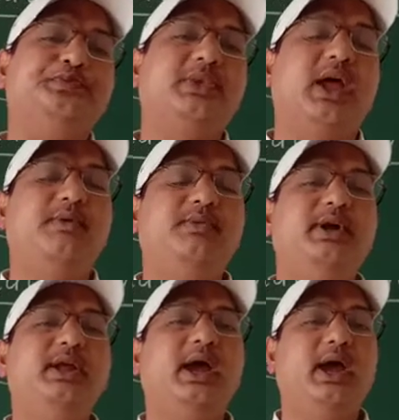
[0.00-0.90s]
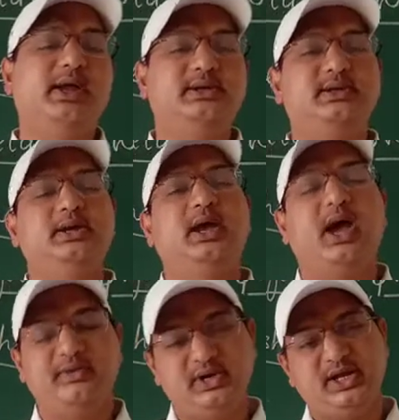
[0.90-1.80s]
everybody and have
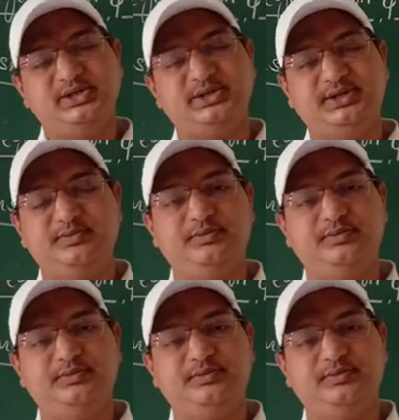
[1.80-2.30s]
a nice day.